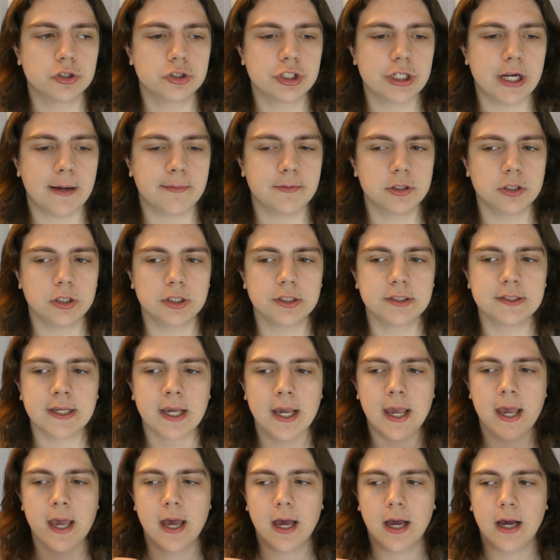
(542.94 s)
chapters,
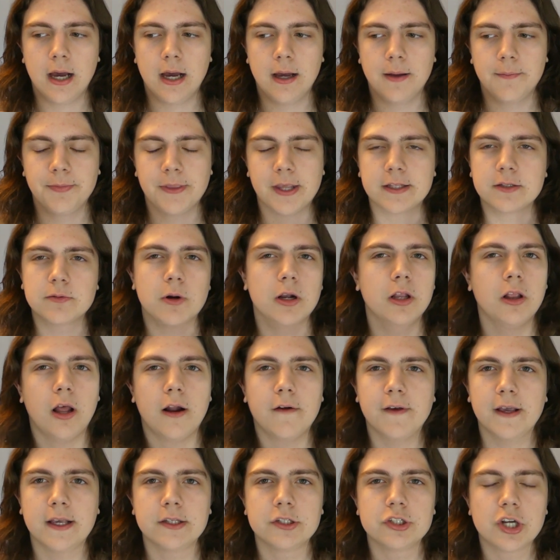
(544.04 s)
that's where a lot
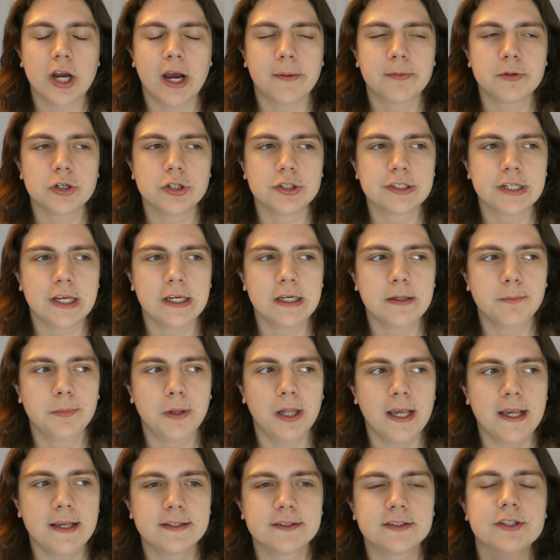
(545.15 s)
of his chapters take
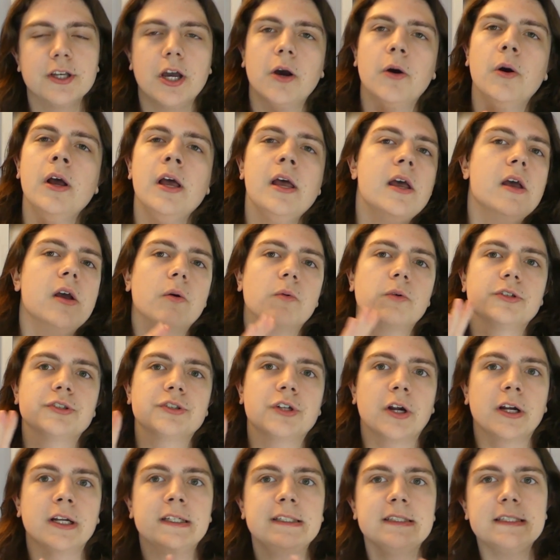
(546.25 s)
place. So we're
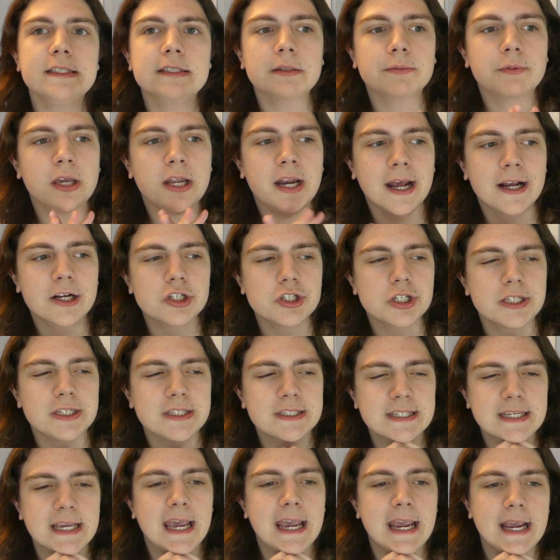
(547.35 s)
starting to see some
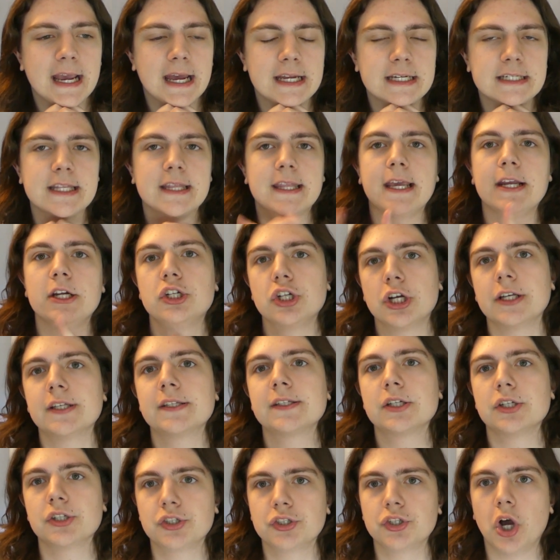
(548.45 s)
connections, and they
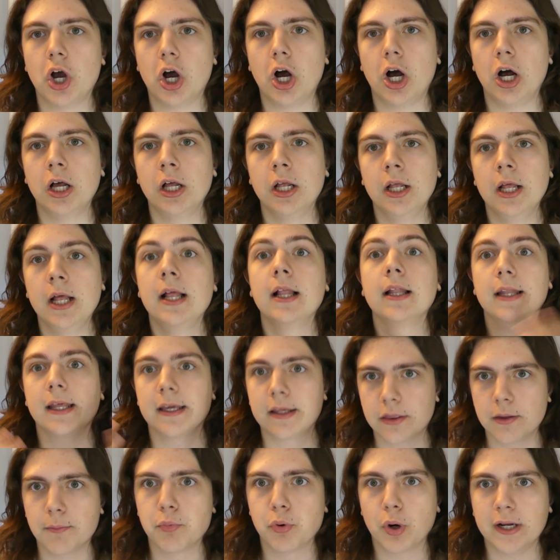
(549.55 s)
just saw like
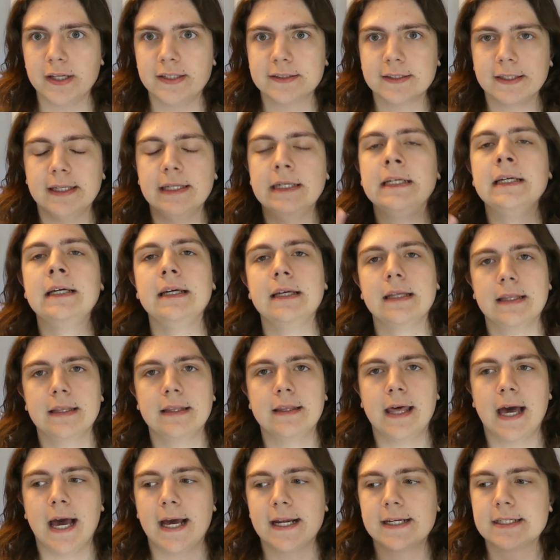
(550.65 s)
the bracelet
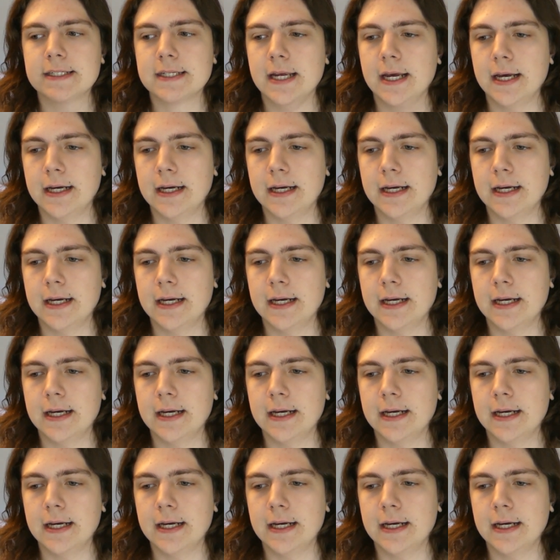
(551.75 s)
that